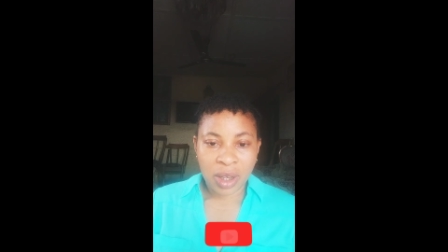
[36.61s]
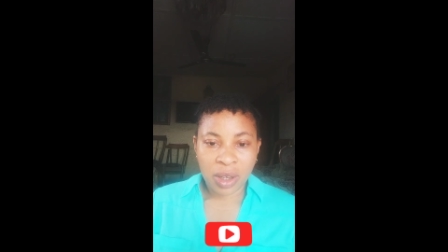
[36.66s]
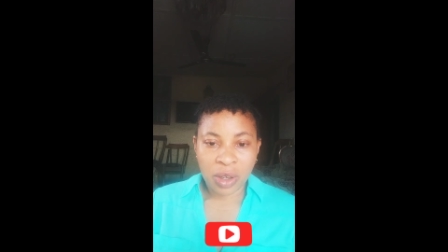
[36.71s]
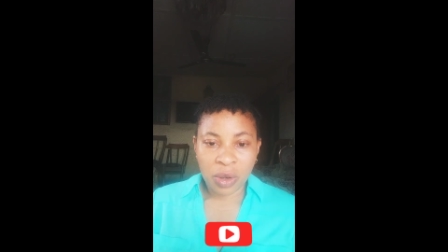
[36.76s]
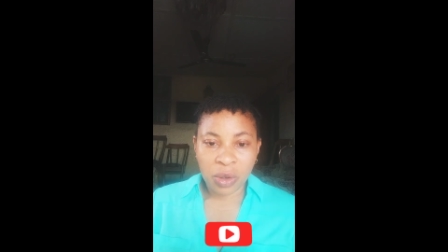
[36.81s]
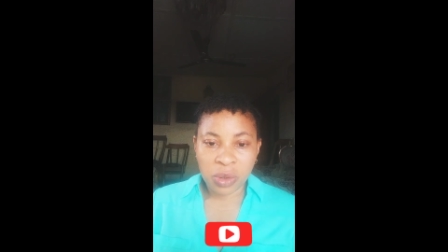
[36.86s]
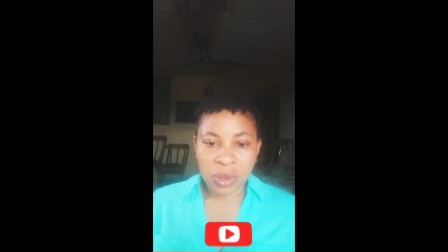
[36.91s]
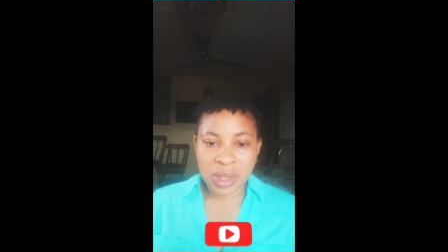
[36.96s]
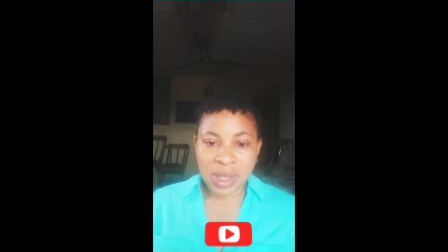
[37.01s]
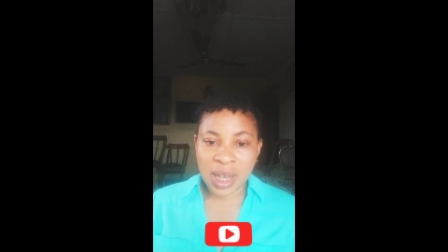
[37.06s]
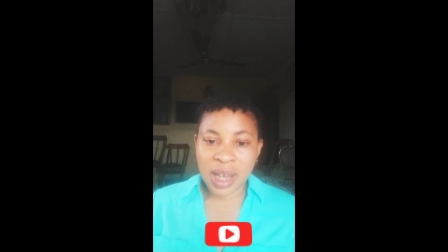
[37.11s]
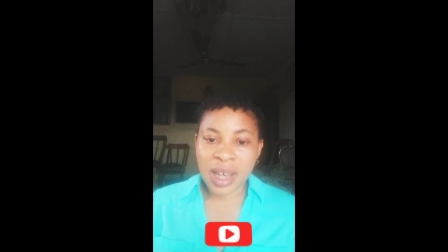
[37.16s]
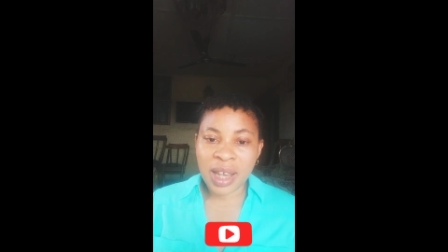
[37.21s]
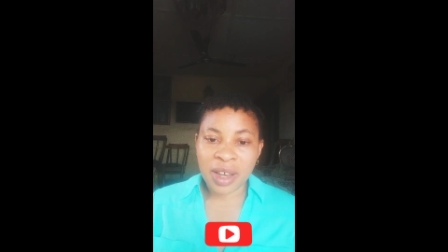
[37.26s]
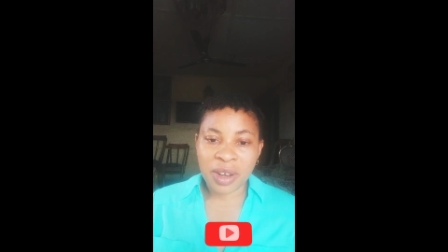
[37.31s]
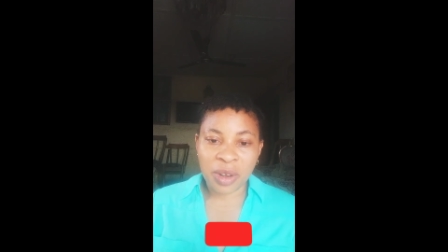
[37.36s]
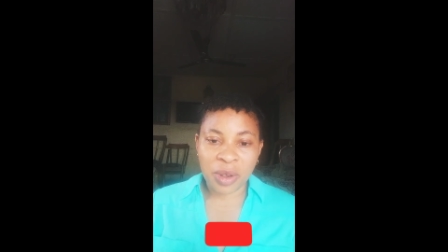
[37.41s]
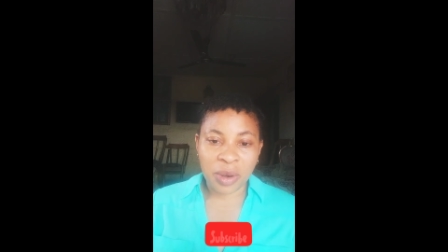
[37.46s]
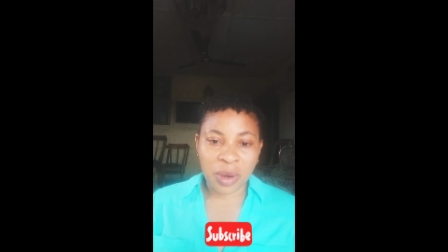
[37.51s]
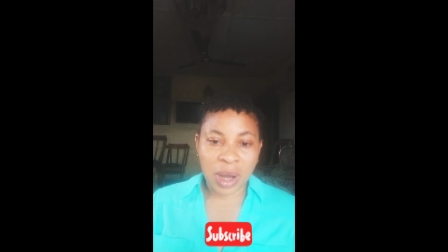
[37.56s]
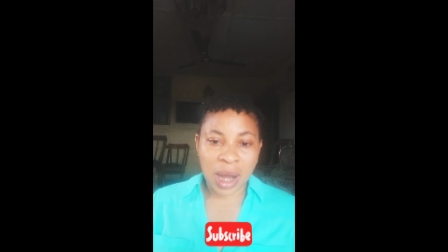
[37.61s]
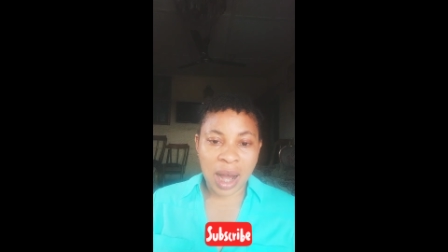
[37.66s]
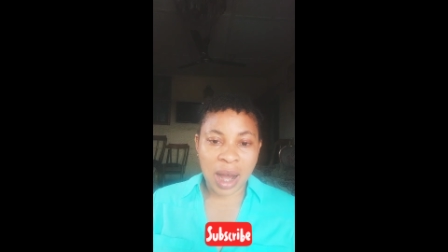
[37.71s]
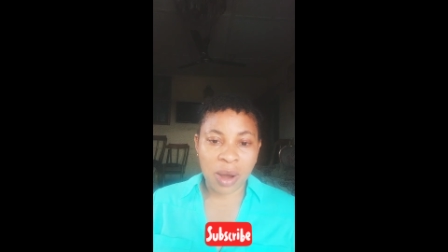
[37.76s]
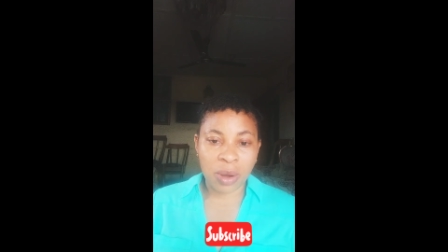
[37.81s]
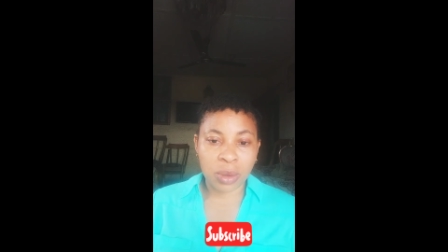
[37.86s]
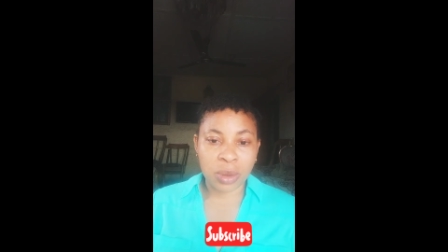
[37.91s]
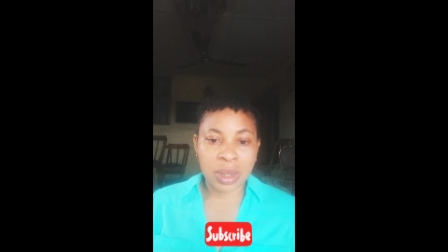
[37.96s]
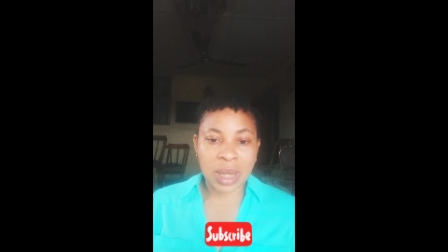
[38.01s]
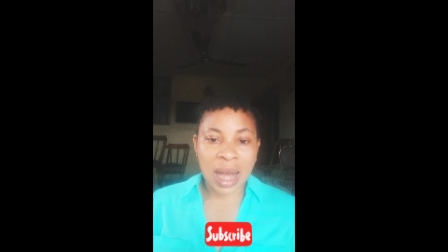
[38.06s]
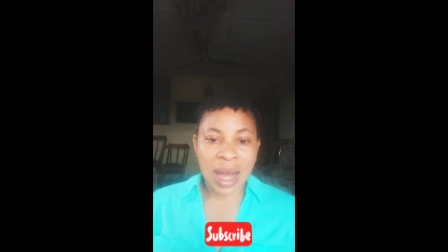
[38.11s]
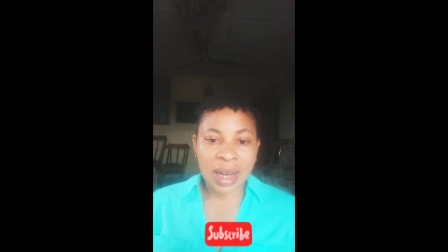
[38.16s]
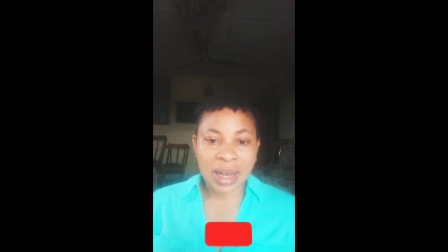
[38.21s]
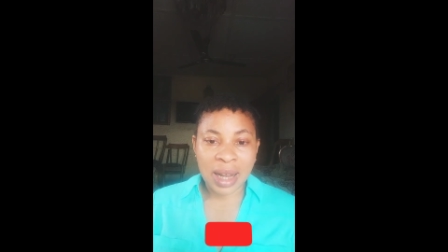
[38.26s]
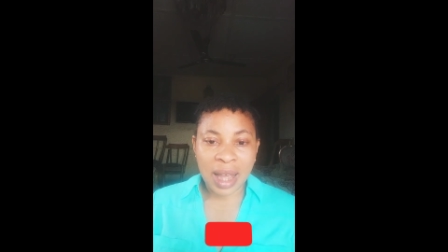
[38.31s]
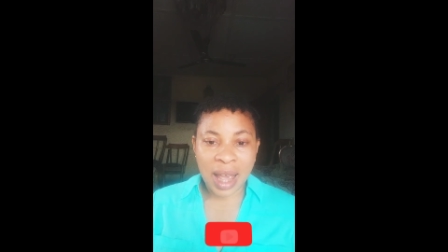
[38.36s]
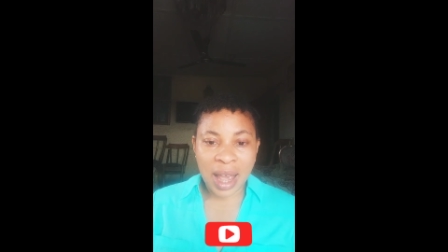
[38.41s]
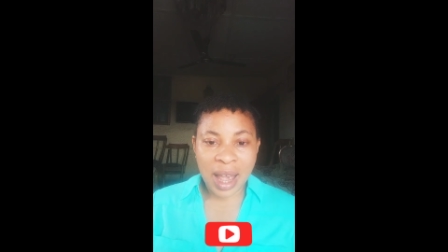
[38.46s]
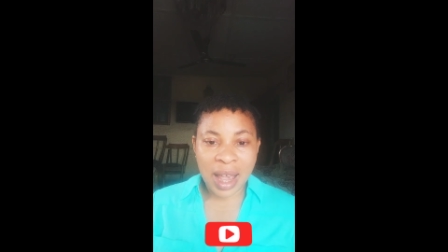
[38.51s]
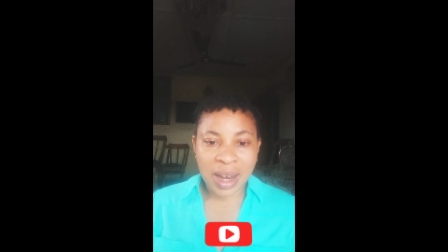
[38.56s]
you stay in your house
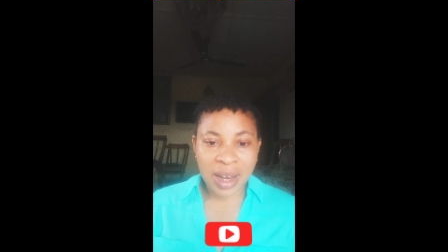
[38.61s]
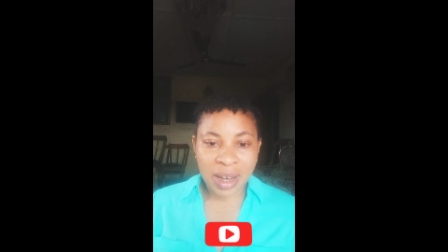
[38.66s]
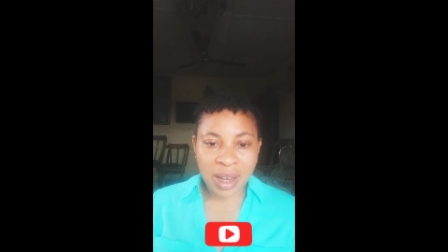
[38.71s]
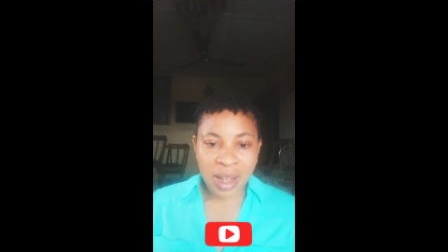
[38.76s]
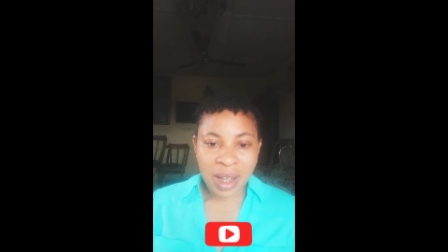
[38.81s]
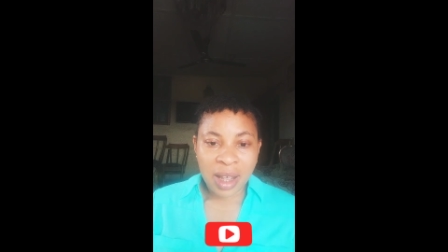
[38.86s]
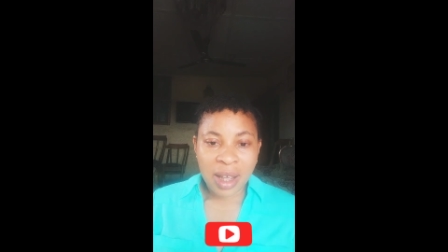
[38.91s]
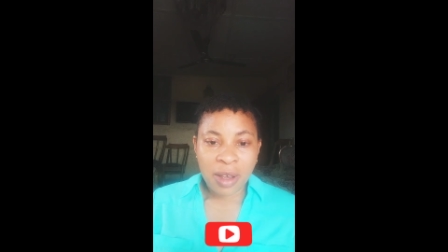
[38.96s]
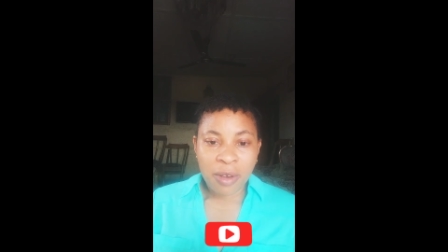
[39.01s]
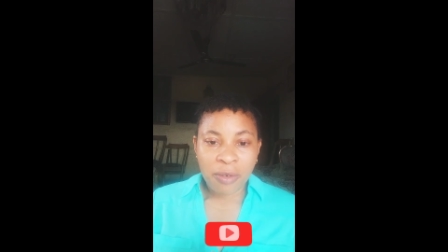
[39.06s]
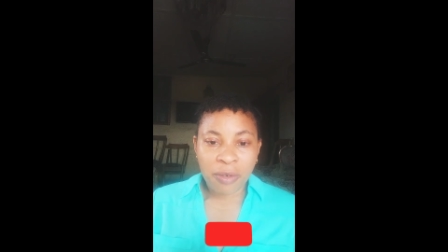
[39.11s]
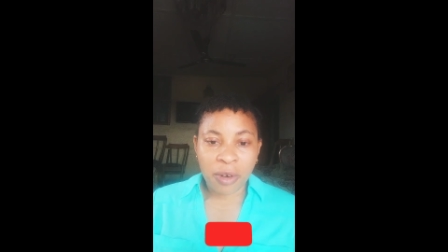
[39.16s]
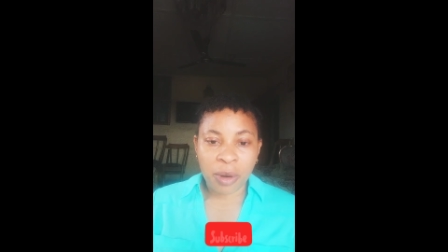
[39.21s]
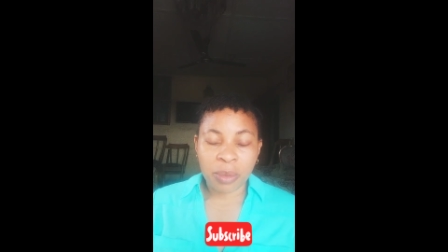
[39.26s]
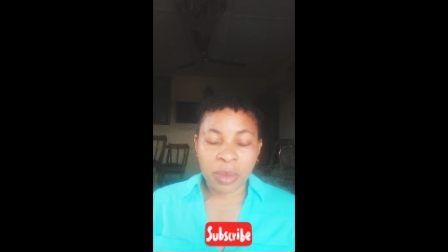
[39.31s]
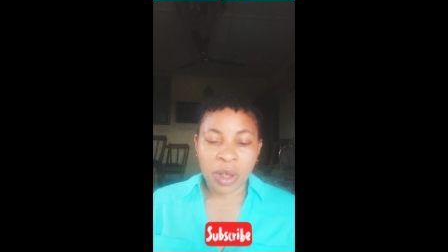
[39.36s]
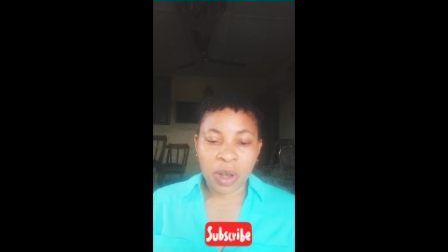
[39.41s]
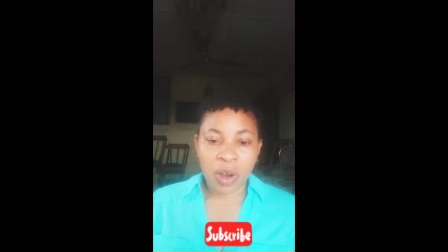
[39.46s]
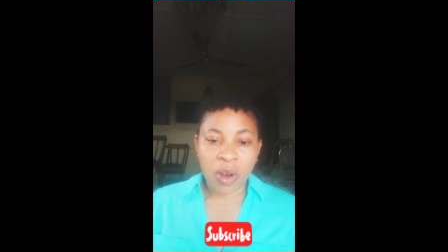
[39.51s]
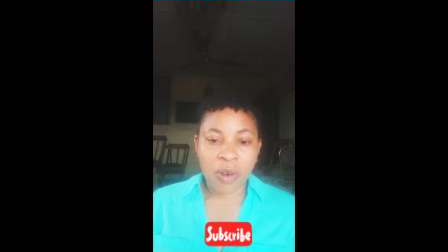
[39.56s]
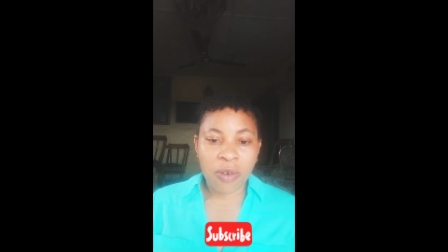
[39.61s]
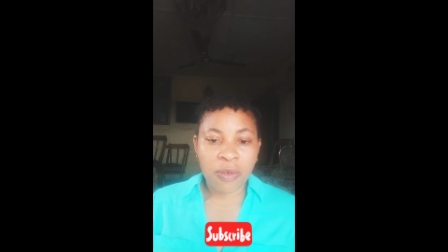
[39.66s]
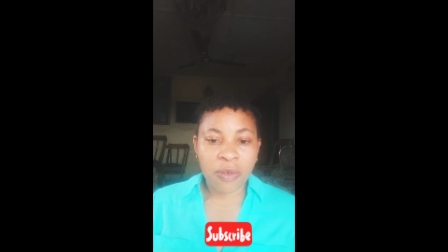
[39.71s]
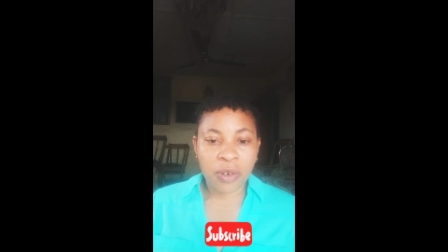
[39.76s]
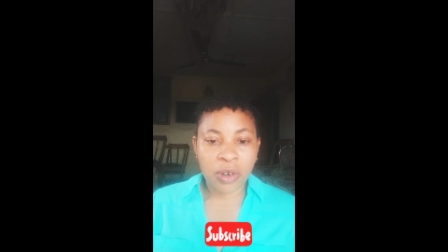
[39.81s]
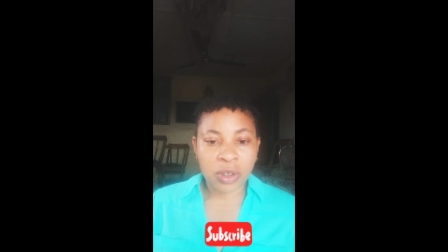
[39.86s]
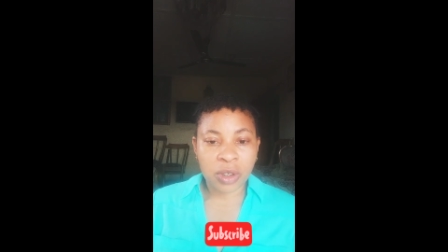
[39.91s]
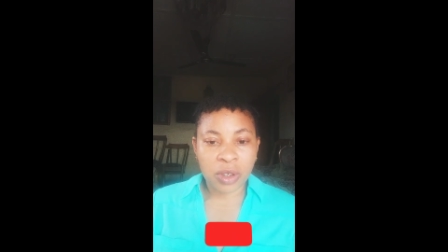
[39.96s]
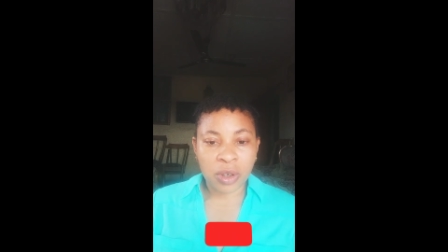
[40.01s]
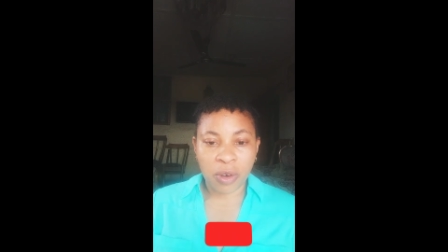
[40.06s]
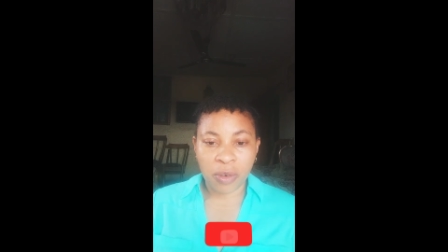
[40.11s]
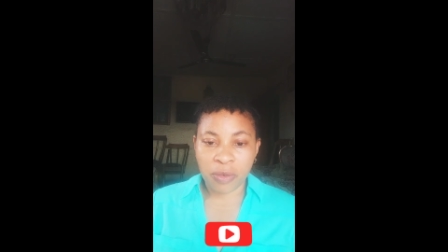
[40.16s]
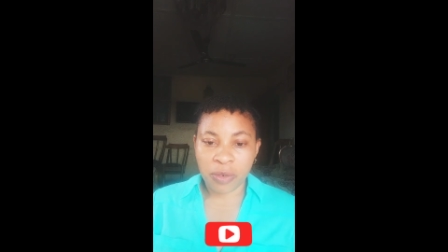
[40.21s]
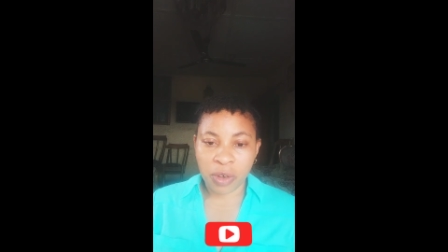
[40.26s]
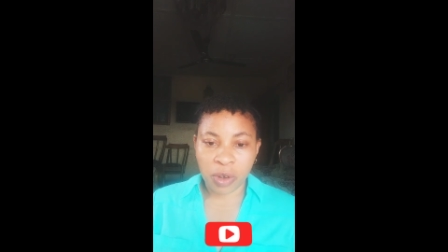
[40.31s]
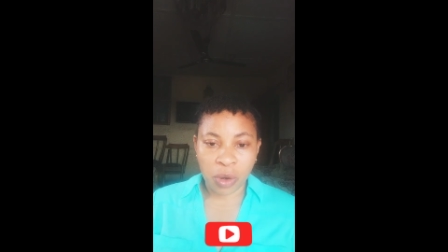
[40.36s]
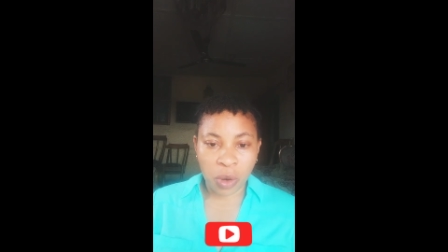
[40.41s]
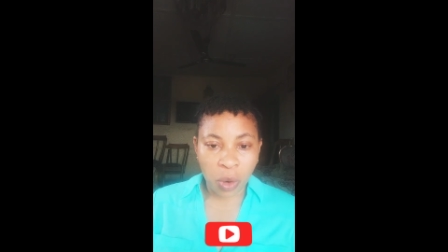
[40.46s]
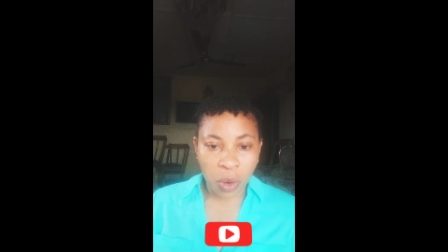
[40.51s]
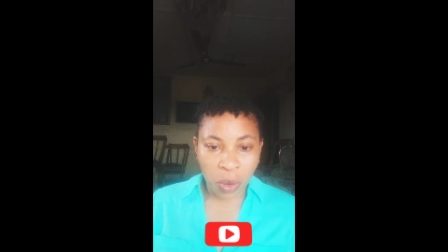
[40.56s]
and earn from the comfort of
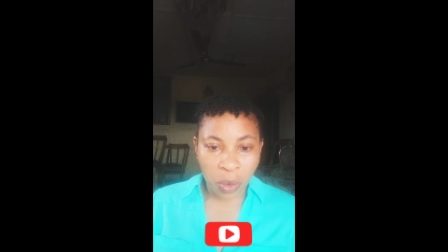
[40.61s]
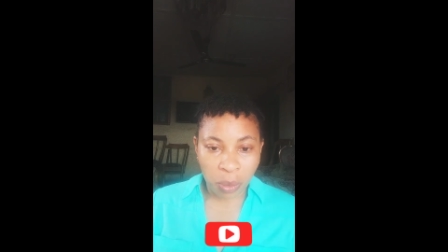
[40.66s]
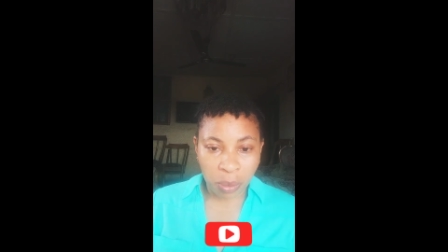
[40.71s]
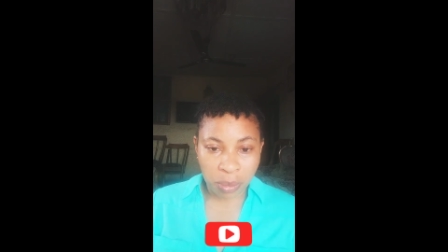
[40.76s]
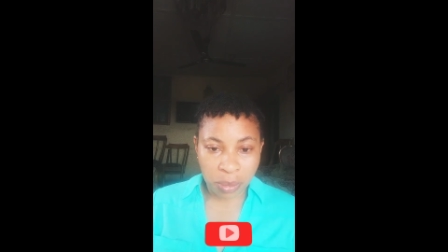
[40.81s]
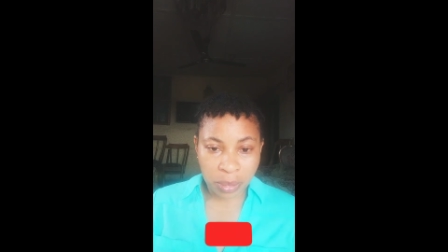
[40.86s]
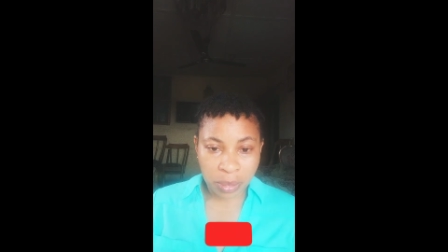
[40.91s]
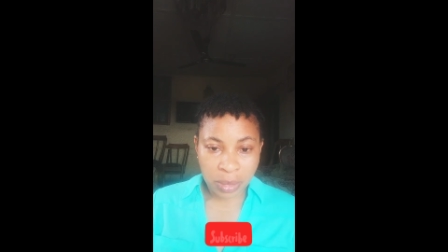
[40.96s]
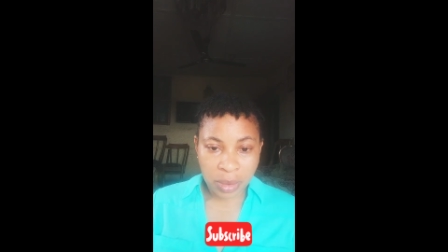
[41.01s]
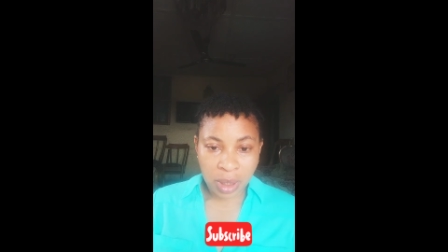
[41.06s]
your home